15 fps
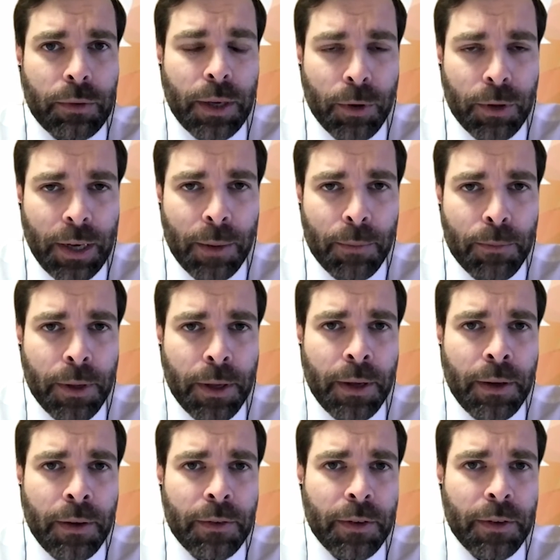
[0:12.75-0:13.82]

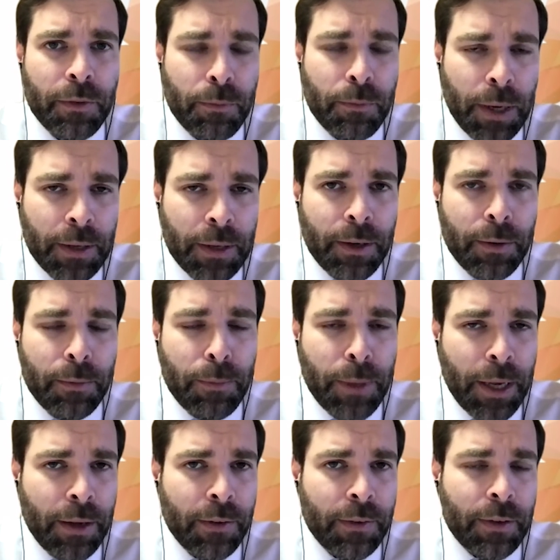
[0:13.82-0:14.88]
chemotherapy,
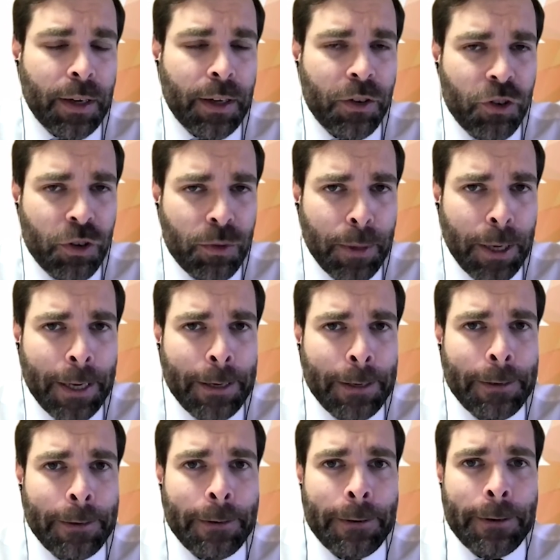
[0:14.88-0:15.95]
cisplatin-based
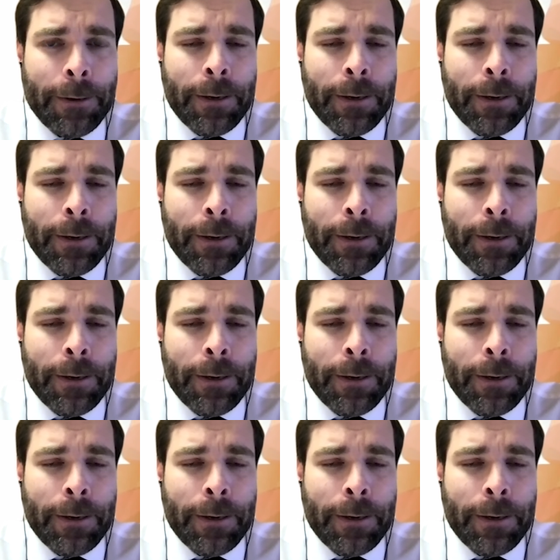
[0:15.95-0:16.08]
regimen,